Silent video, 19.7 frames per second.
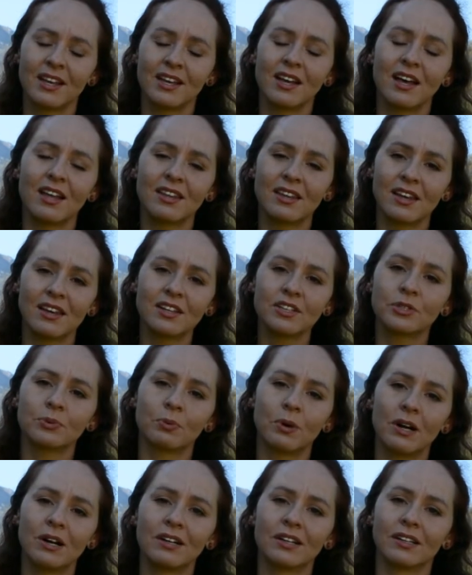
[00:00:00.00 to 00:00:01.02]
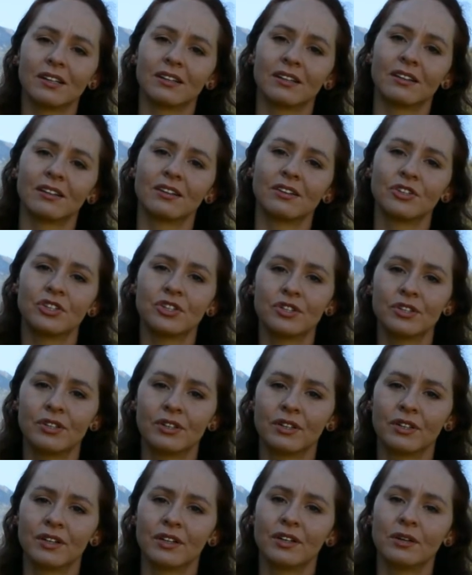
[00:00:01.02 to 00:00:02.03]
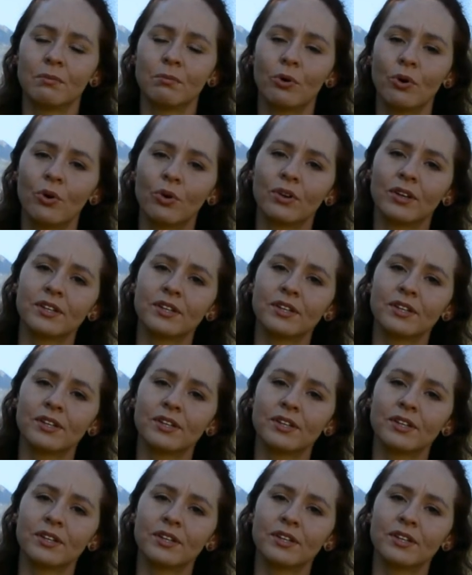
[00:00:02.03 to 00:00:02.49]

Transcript: And that is why Paul